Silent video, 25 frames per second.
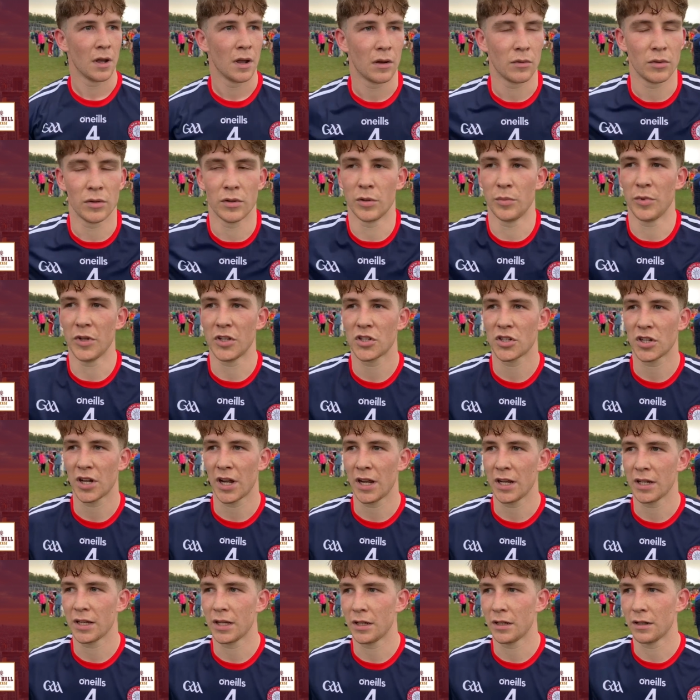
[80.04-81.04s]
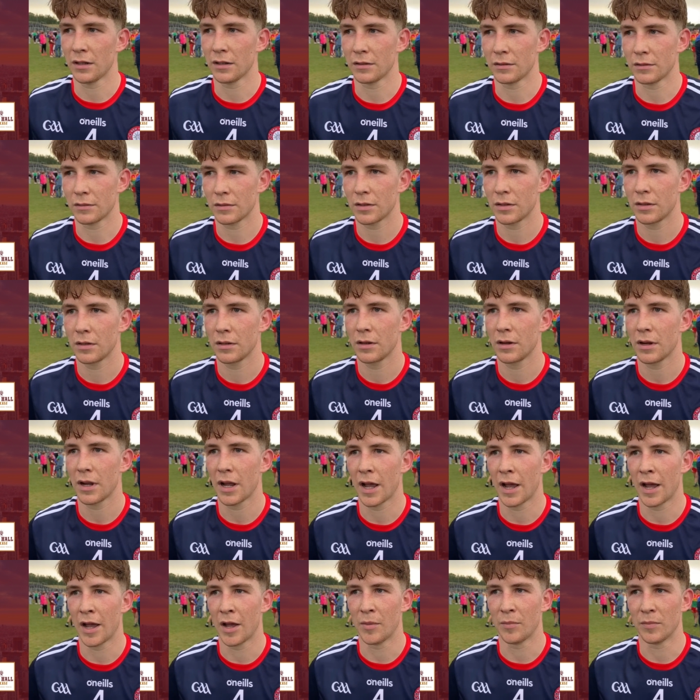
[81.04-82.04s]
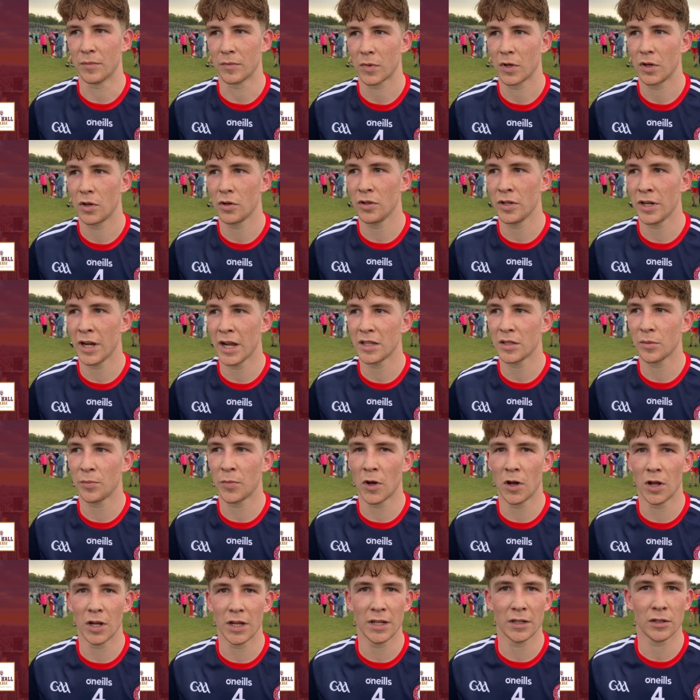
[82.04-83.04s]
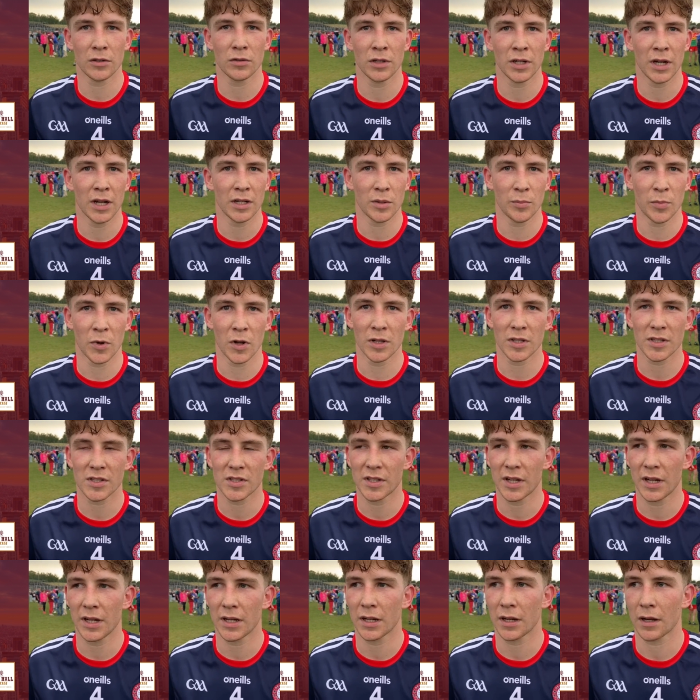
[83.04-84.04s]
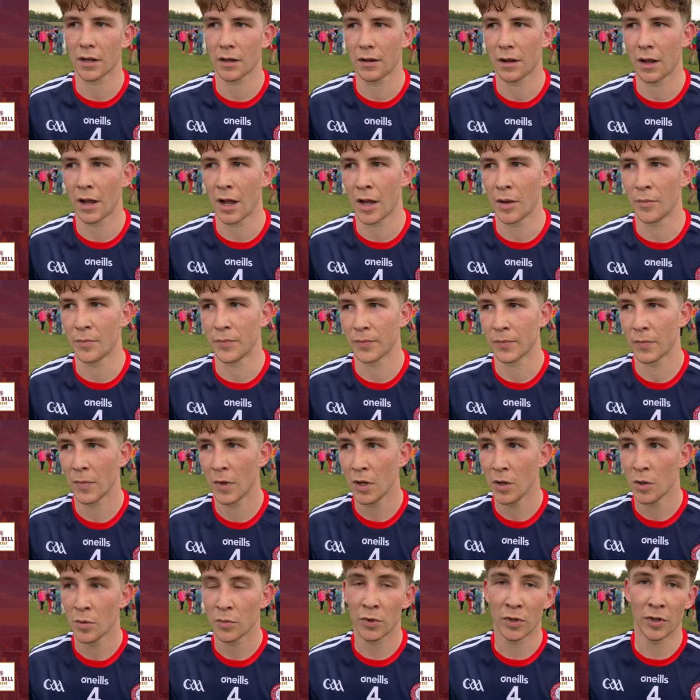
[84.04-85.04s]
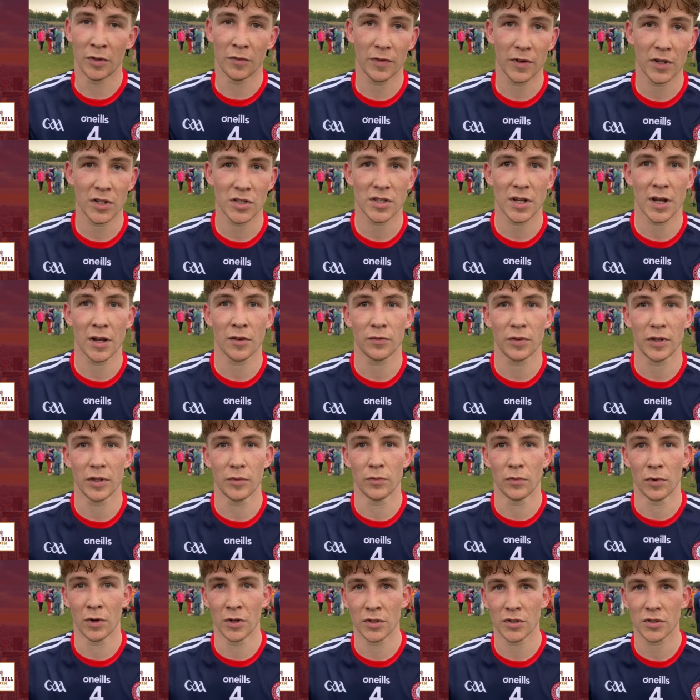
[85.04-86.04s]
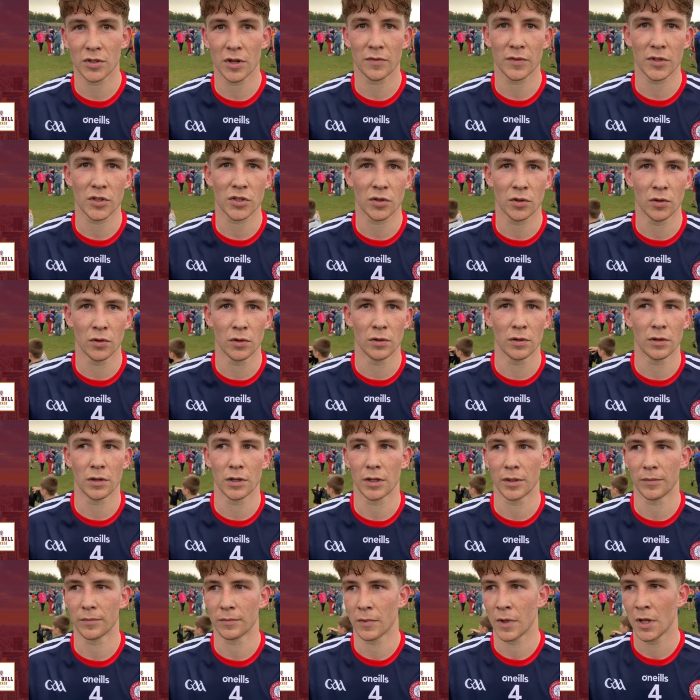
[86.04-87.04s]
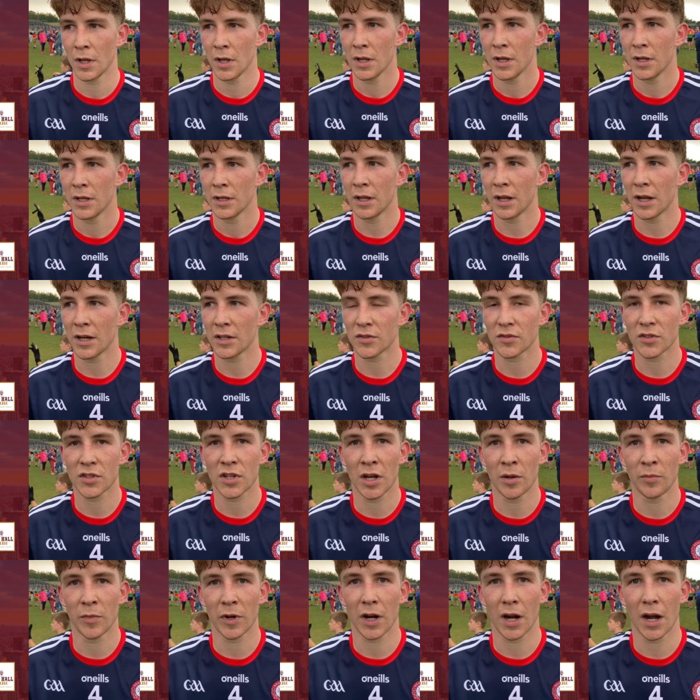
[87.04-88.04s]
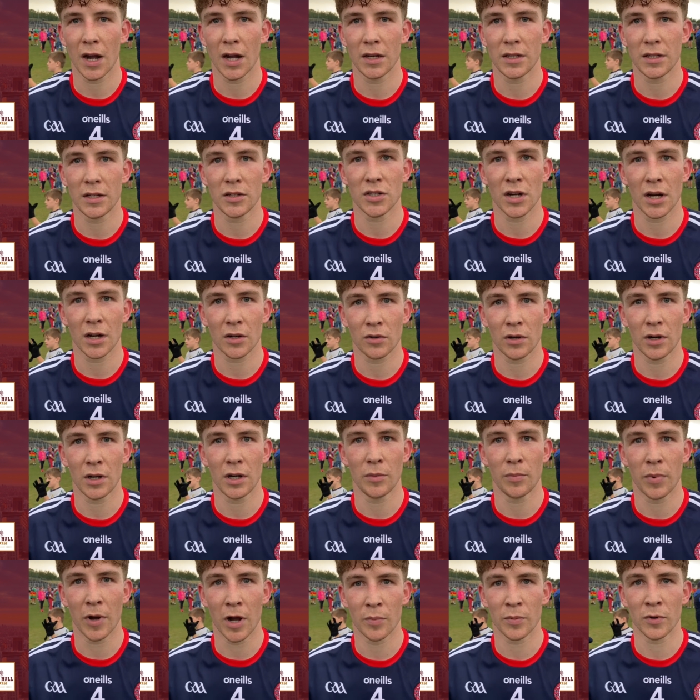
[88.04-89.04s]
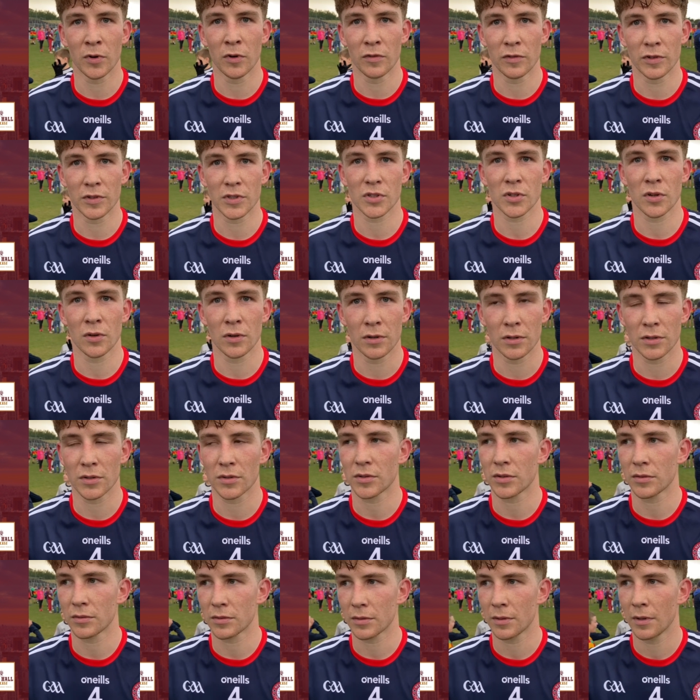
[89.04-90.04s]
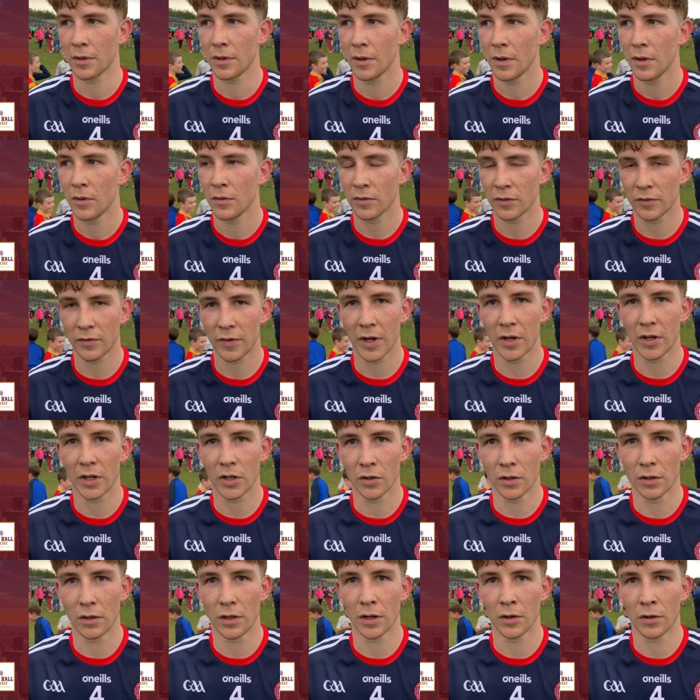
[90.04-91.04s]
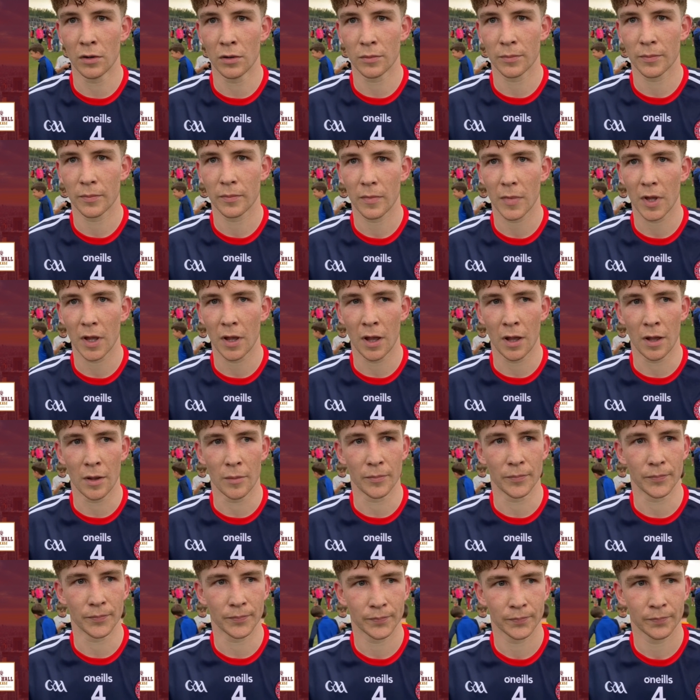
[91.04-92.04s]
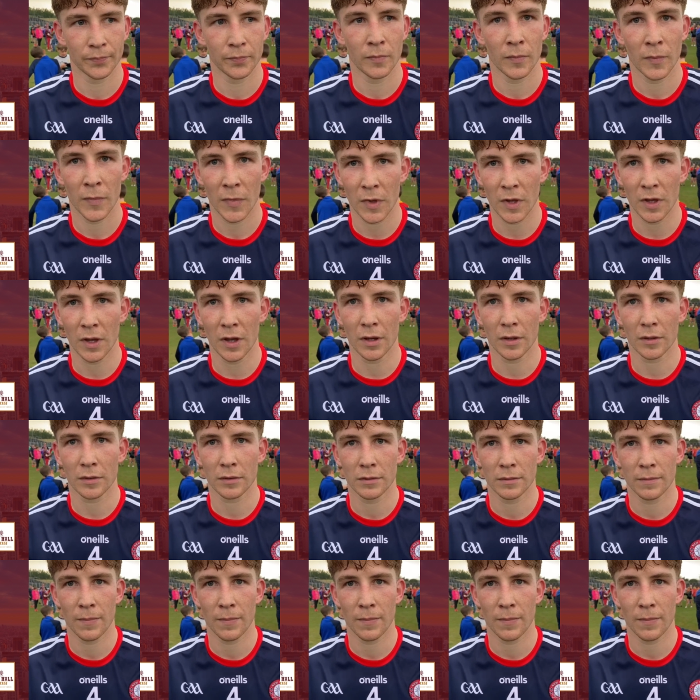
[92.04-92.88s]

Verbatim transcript: we were a bit shaky and um, couldn't get the ball in, couldn't get the ball to stick. Um, but in the first half, we had runners off the shoulder and the likes of Shane McCarthy, Jack Riley popping over scores. It's very good, you know. Um, yeah.